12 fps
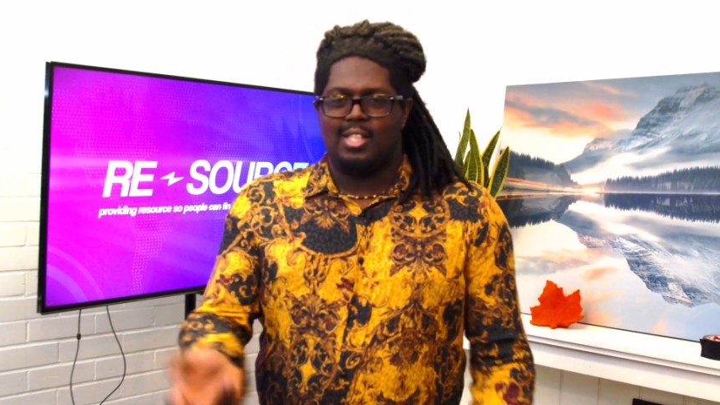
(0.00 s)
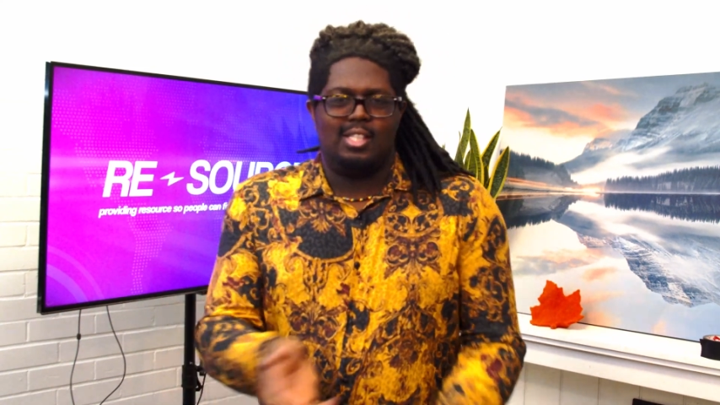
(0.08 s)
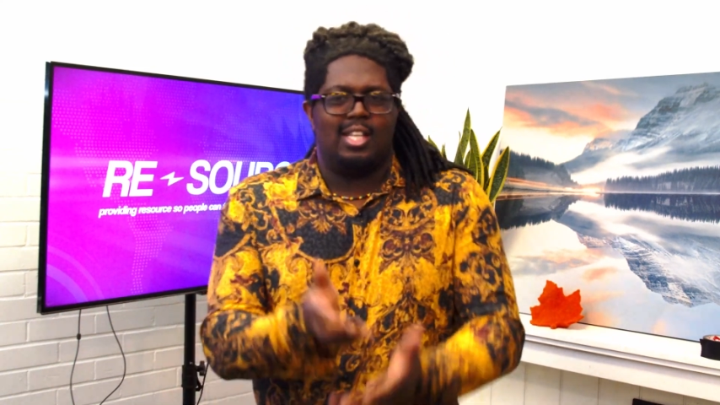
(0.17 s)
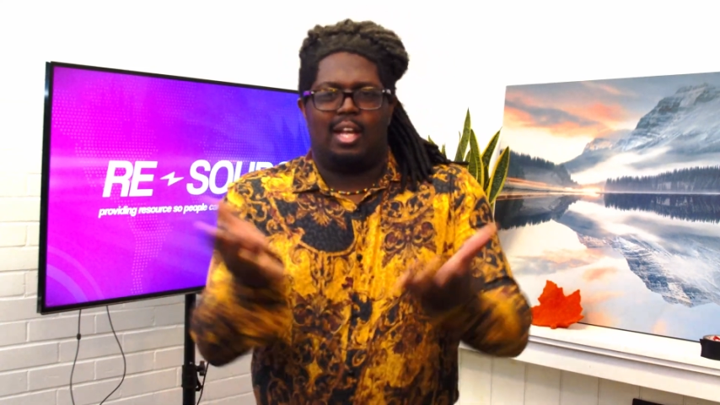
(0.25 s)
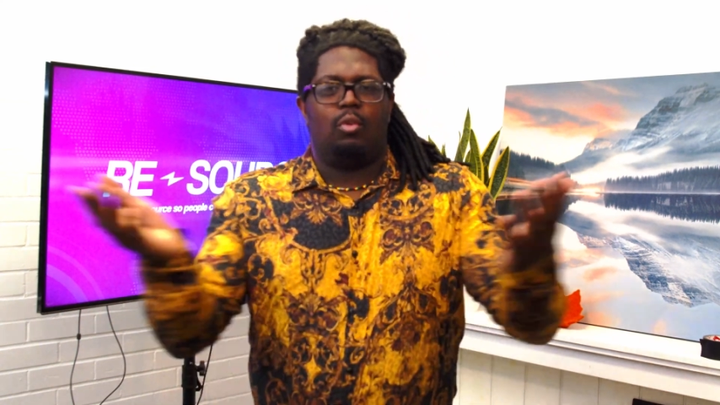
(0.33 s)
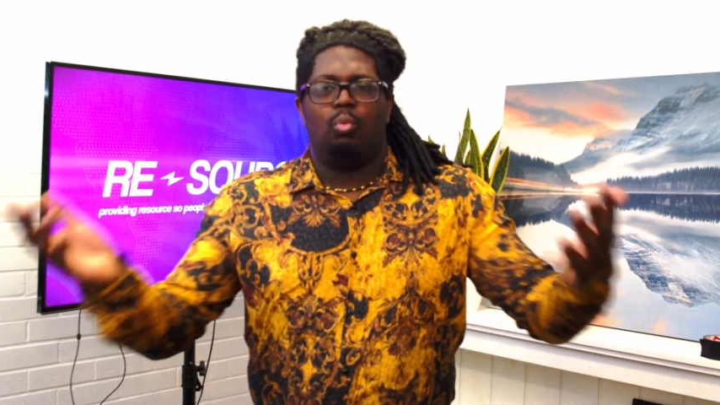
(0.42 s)
It's
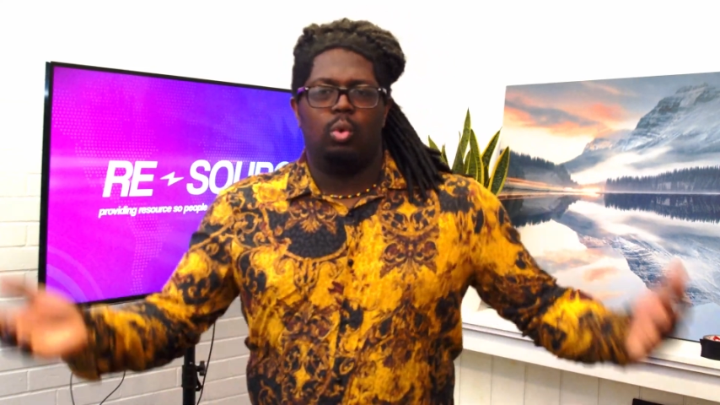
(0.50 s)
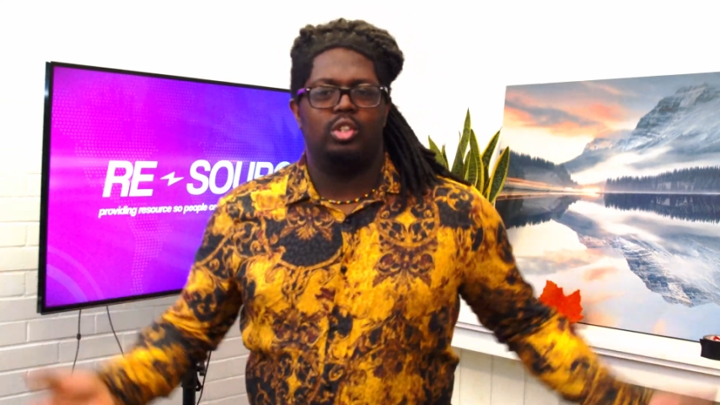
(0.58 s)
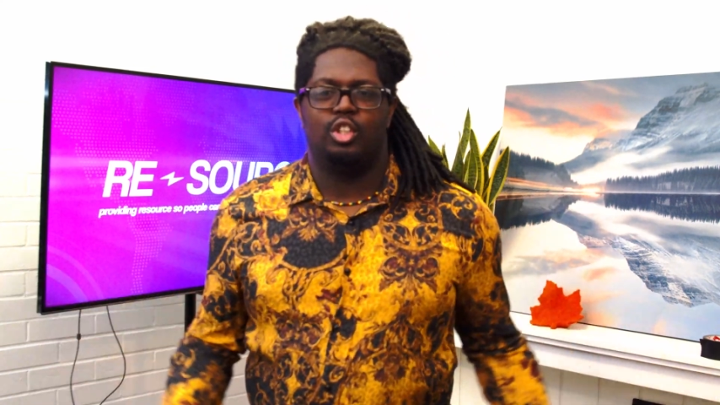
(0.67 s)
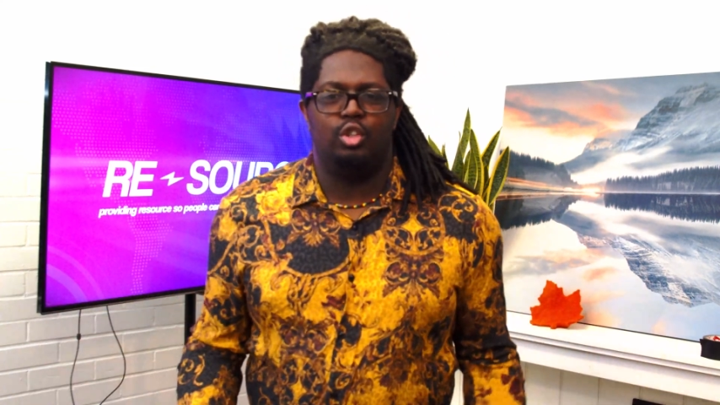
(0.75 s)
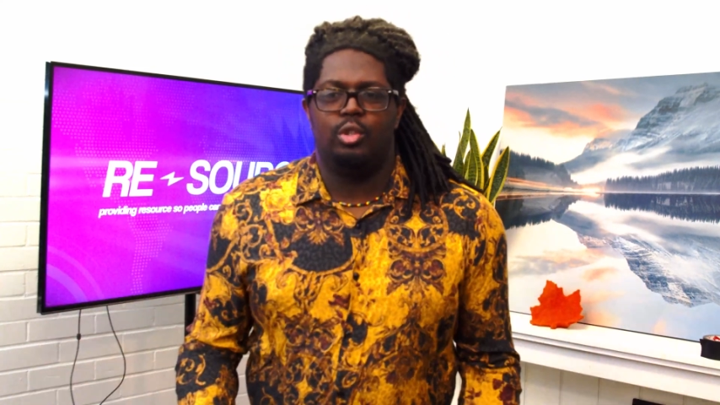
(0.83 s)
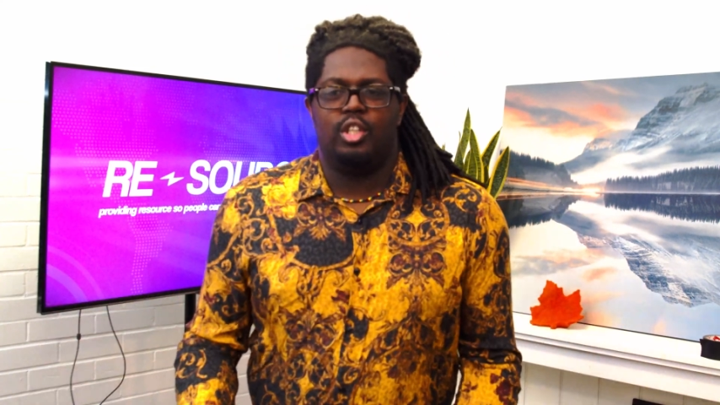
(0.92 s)
like, what,
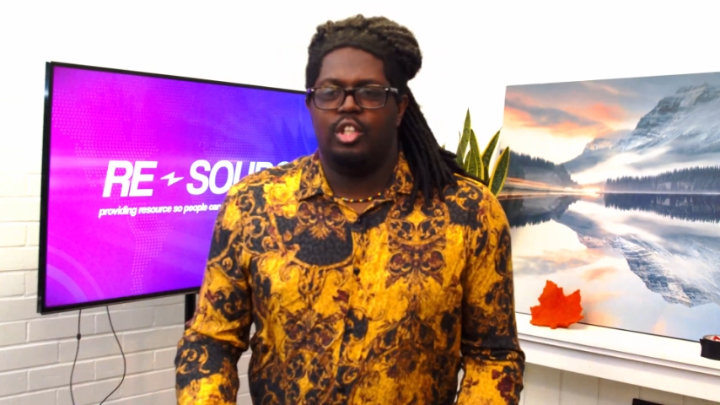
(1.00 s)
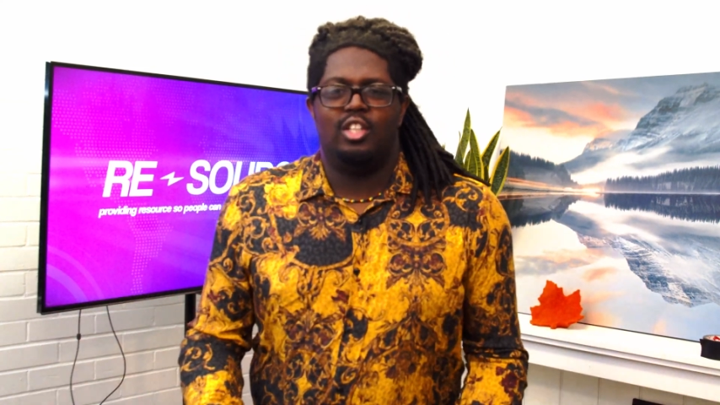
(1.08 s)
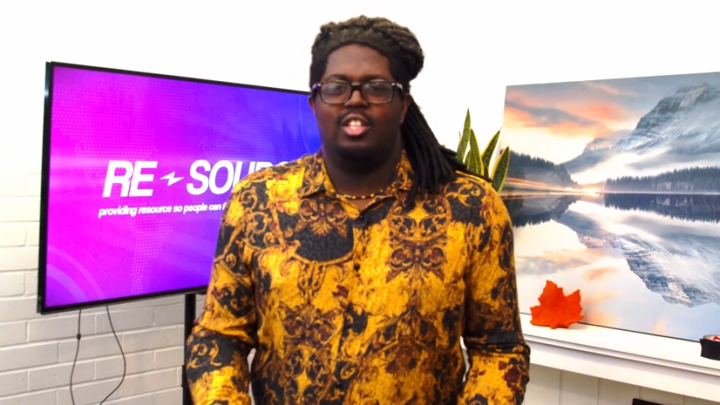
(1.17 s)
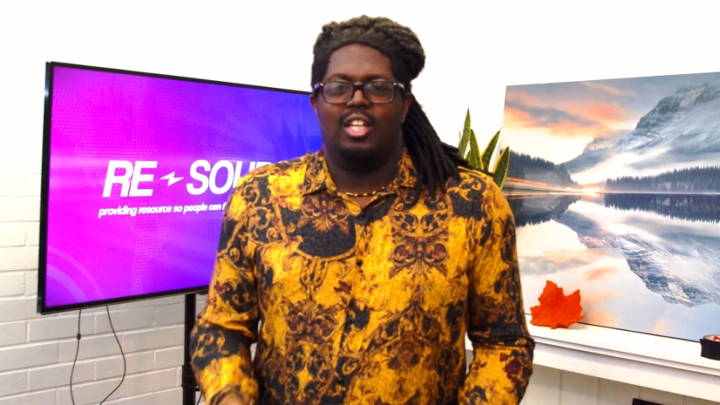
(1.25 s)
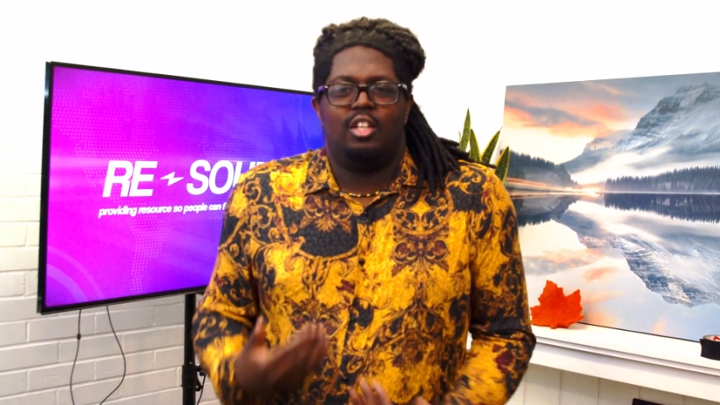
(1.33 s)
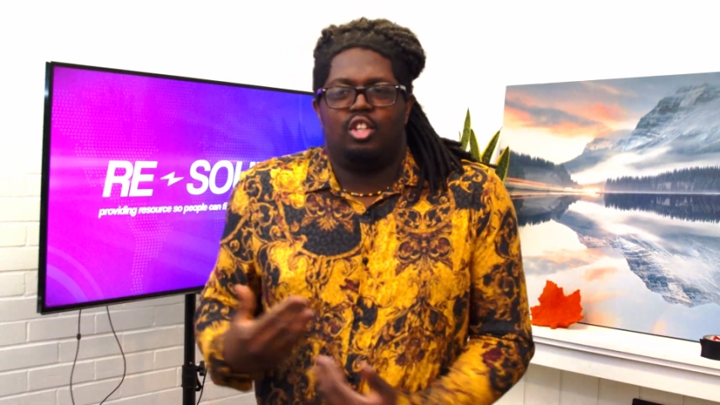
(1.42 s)

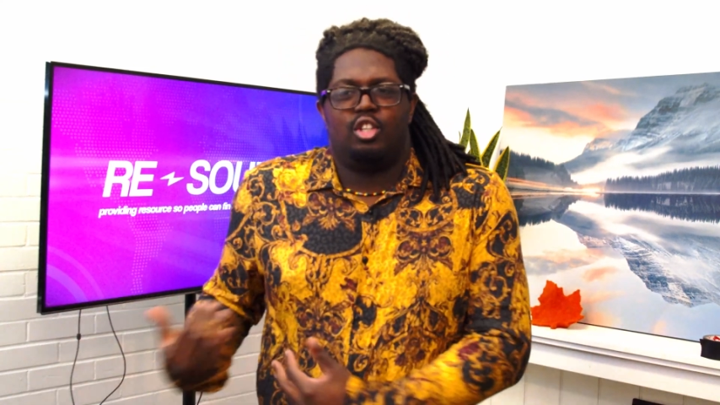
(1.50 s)
didn't